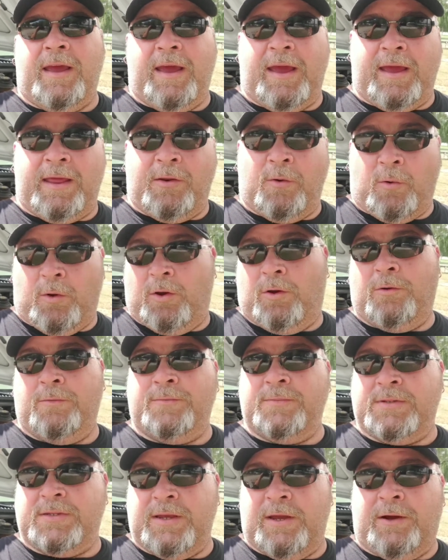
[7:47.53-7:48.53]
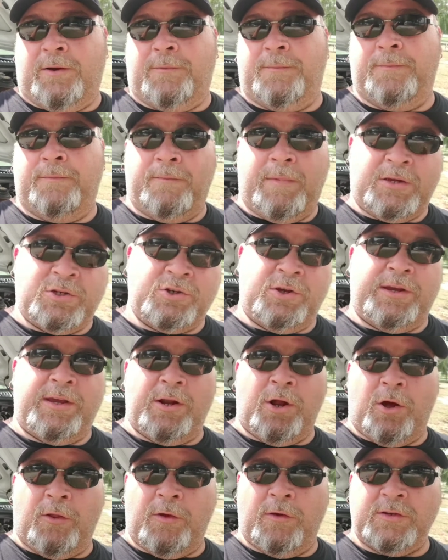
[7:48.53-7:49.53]
and oil. So make sure you
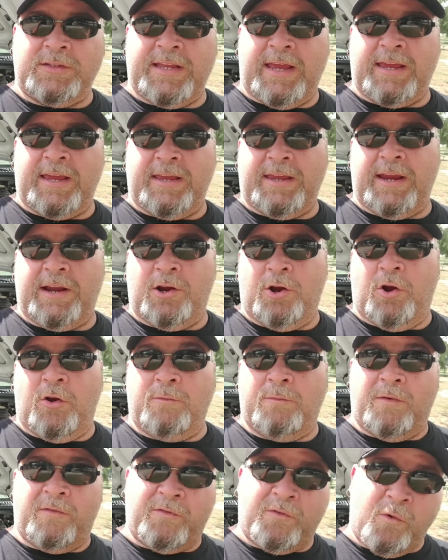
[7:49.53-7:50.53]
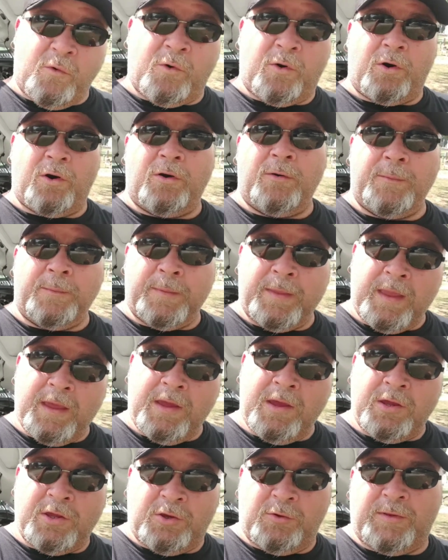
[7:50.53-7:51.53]
get all those taken care of before
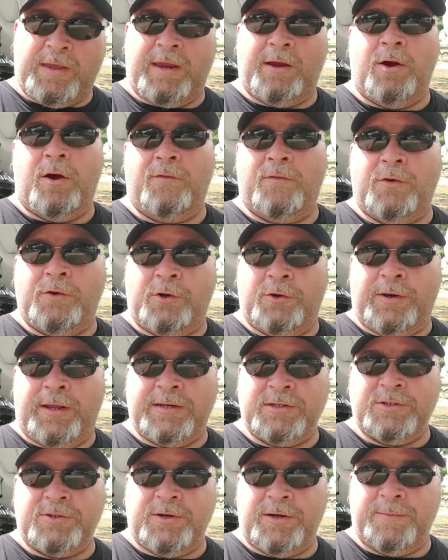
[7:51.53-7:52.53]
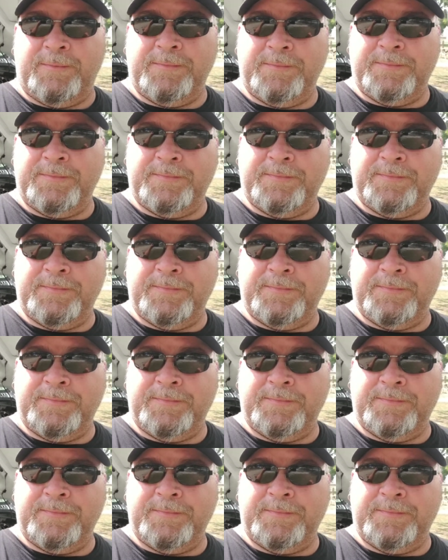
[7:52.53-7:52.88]
you take off on your next trip.